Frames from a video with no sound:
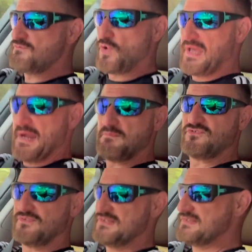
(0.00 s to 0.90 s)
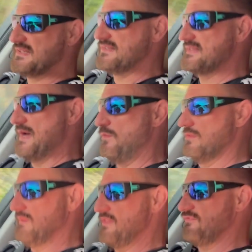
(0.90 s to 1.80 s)
got cameras on these things now all
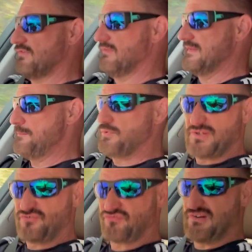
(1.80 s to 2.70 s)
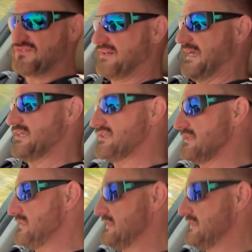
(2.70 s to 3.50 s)
the way through, and they're pretty strict on it actually.